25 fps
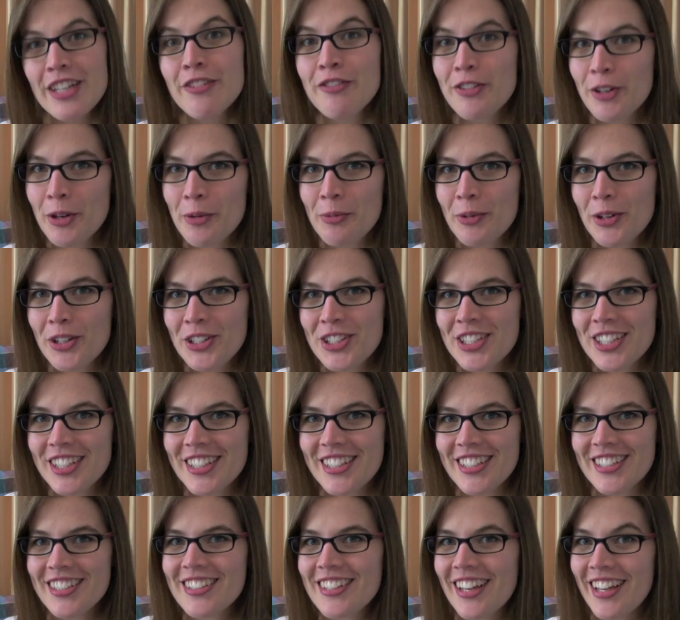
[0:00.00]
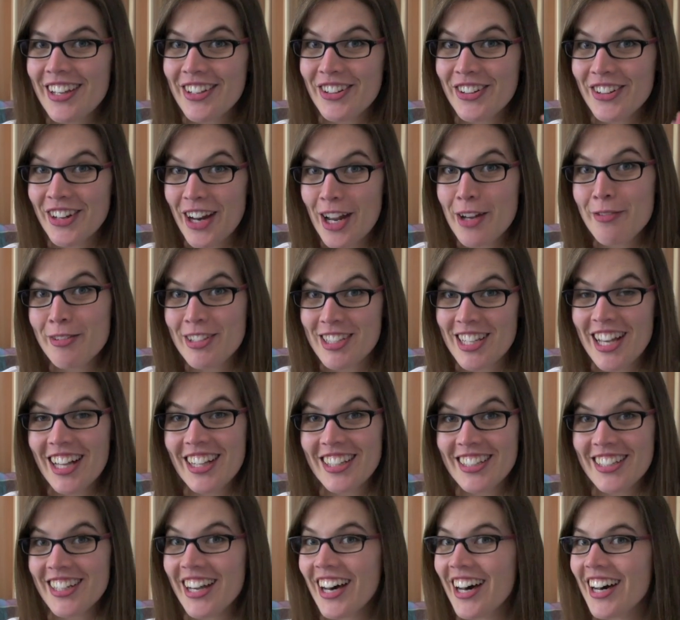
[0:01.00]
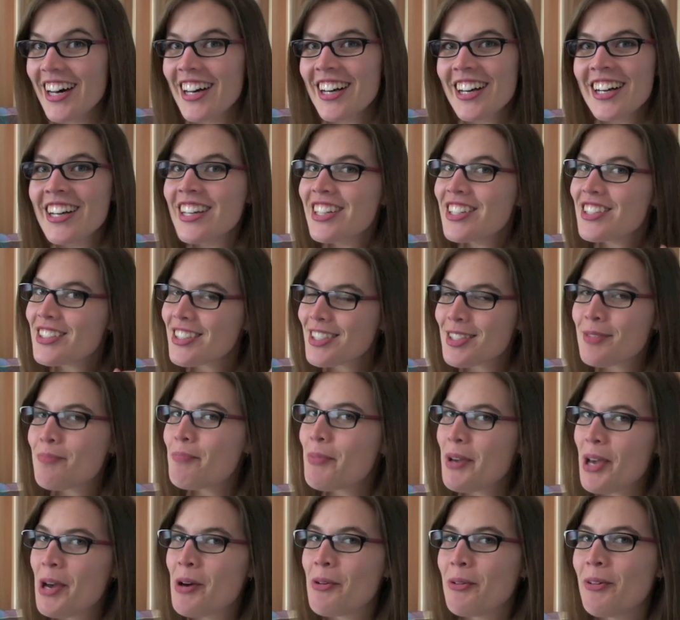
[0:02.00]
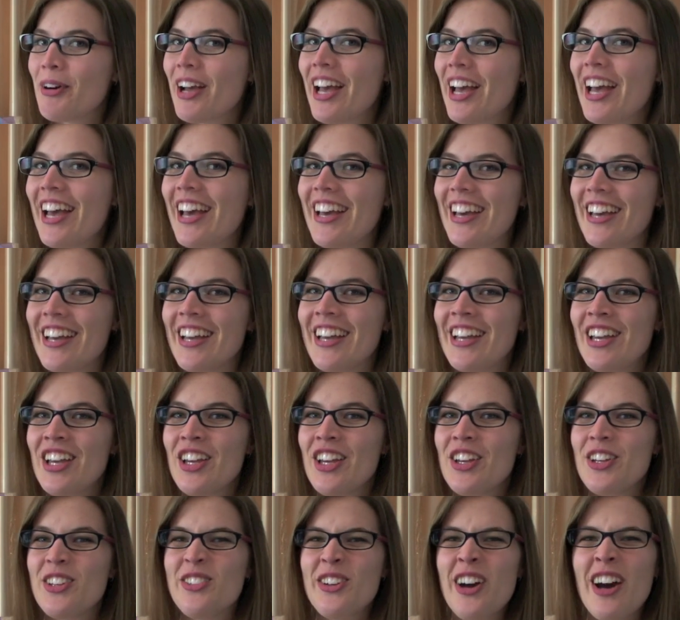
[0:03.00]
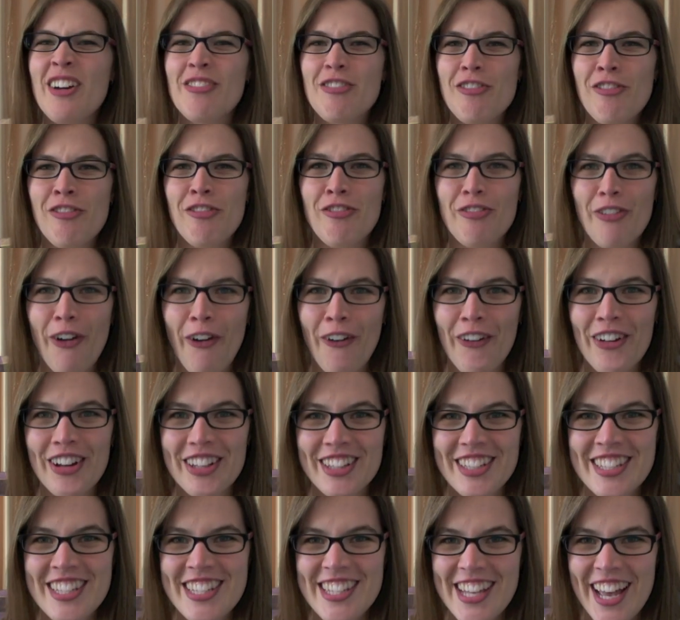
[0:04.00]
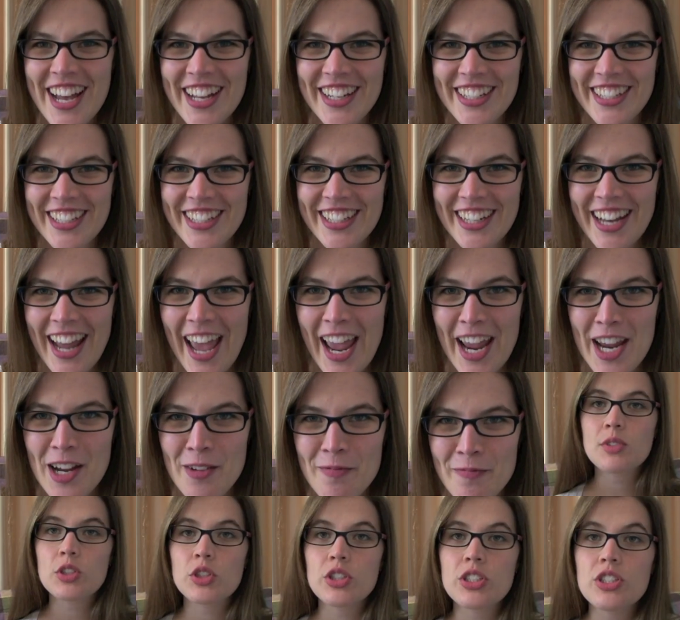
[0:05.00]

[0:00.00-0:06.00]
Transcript: If you're watching this and your name is Eleanor, just be aware, you have a foreign sounding name.